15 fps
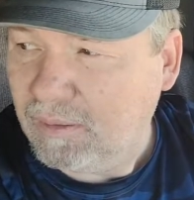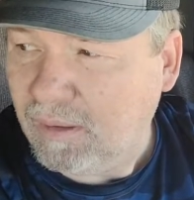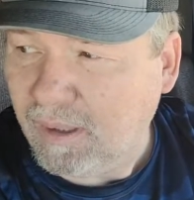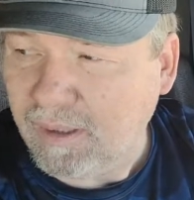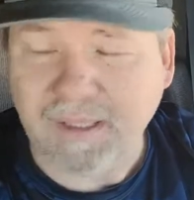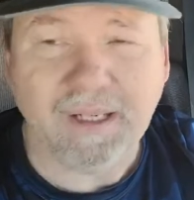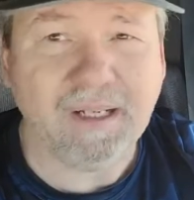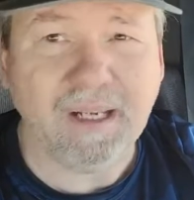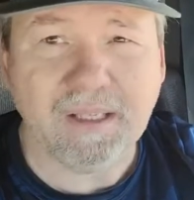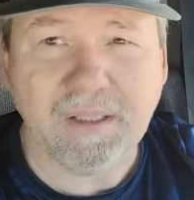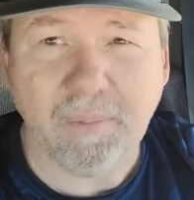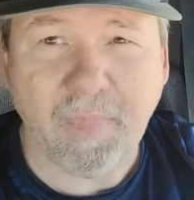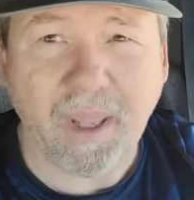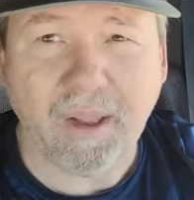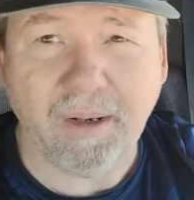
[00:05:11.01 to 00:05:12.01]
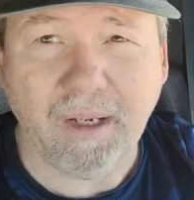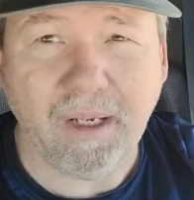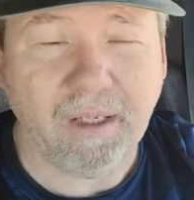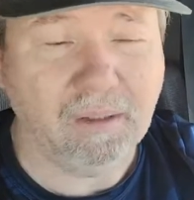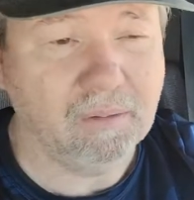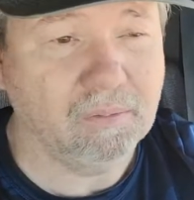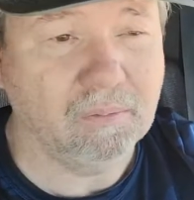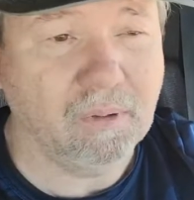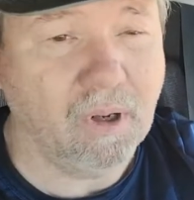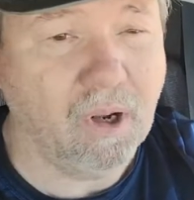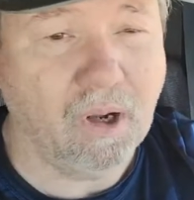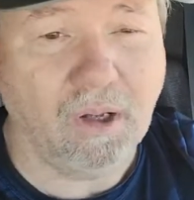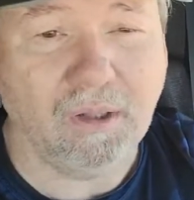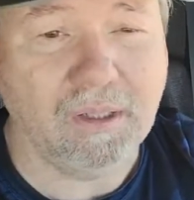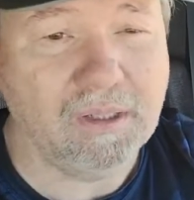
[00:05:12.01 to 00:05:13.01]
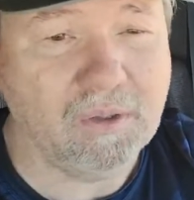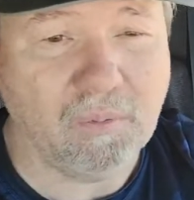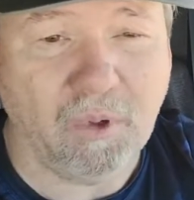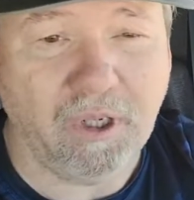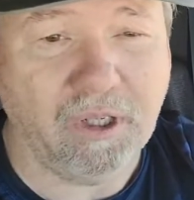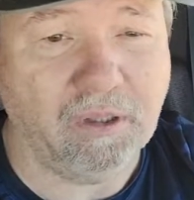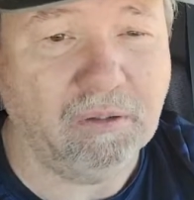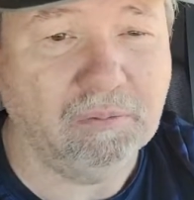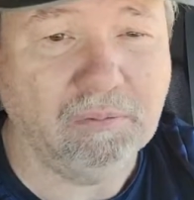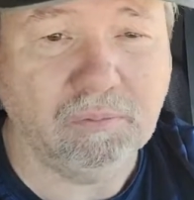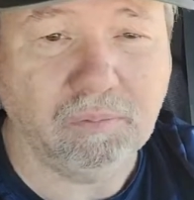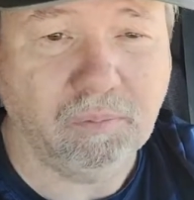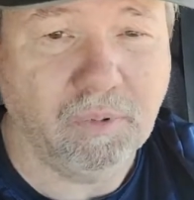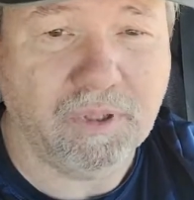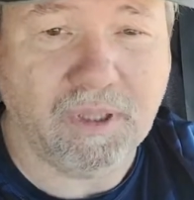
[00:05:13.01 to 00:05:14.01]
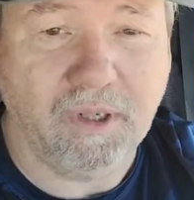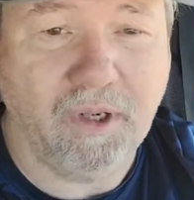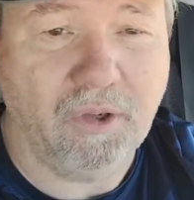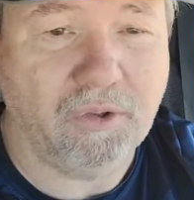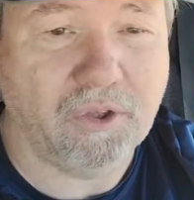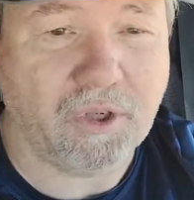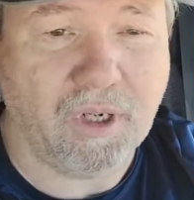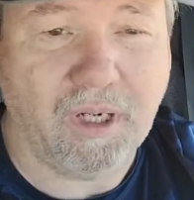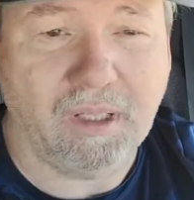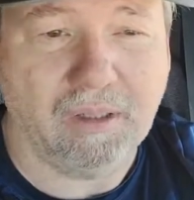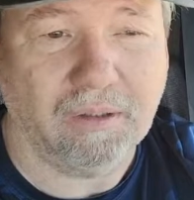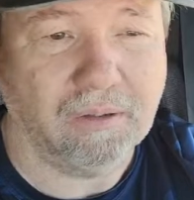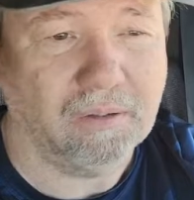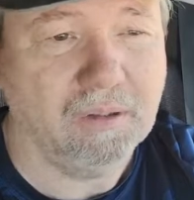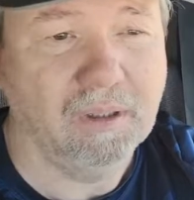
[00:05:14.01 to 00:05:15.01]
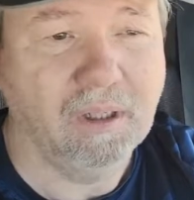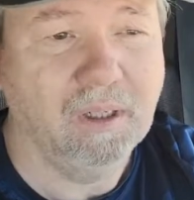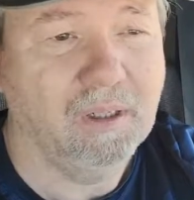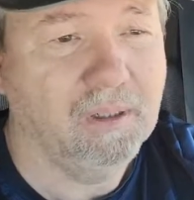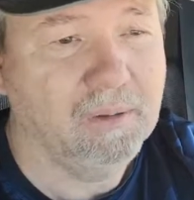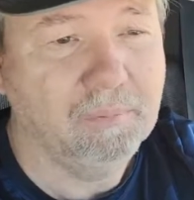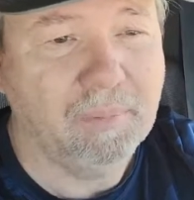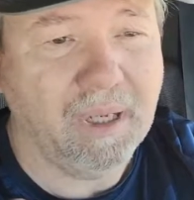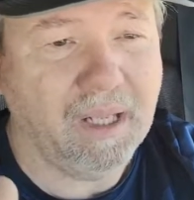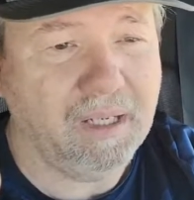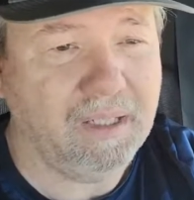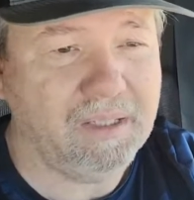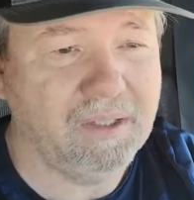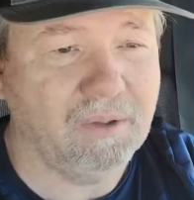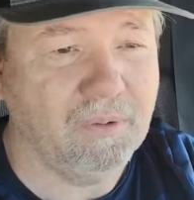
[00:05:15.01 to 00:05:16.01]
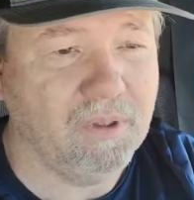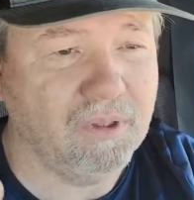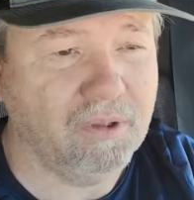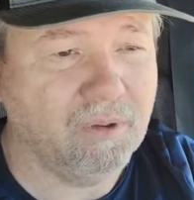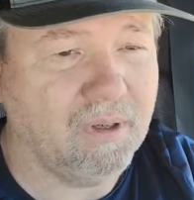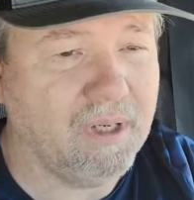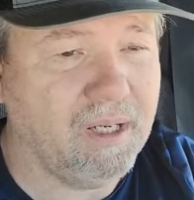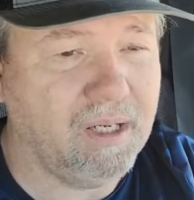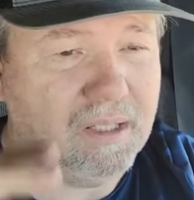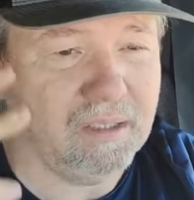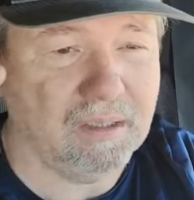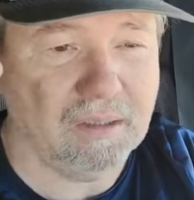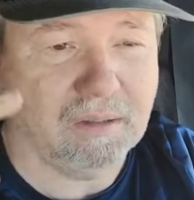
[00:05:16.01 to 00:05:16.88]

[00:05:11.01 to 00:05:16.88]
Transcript: I think that's about it. All is well with the new trailer. Betty's doing great.